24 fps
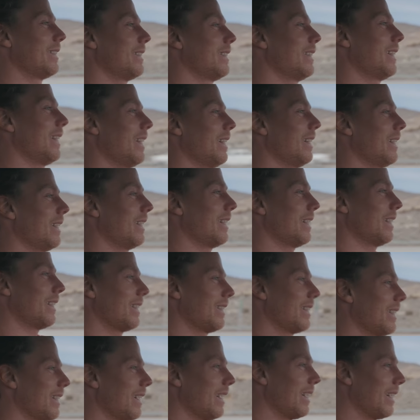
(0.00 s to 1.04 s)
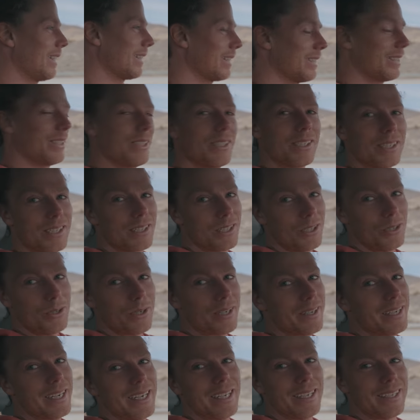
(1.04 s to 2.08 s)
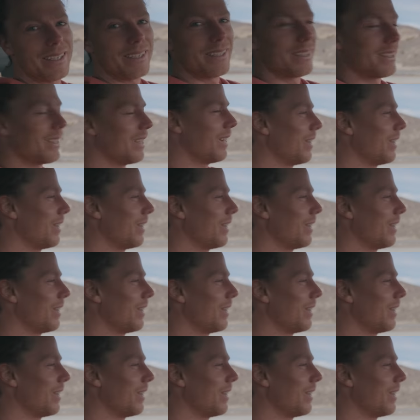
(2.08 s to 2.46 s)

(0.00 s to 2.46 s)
So worth it. Do you agree? Yeah.